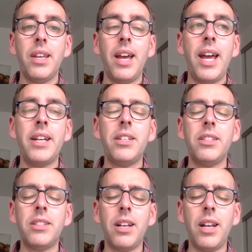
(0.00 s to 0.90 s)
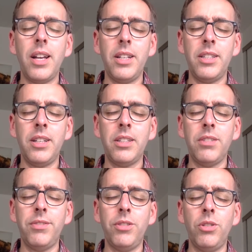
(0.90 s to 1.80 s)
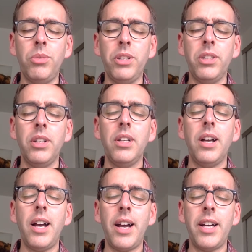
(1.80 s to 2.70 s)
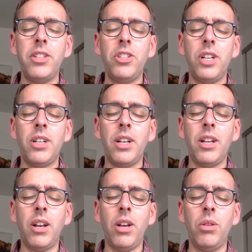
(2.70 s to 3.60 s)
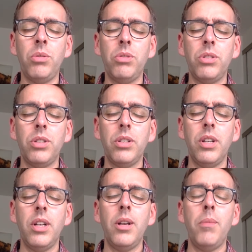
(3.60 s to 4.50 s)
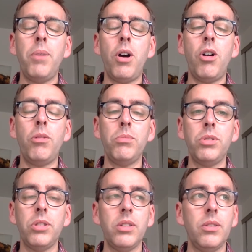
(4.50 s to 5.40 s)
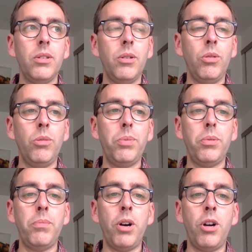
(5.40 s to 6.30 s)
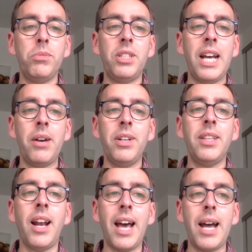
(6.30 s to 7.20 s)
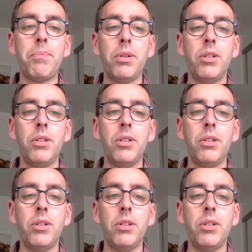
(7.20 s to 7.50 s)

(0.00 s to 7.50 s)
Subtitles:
Head slightly tilted forward, eyes gently closed, palms up, palms down in the lap,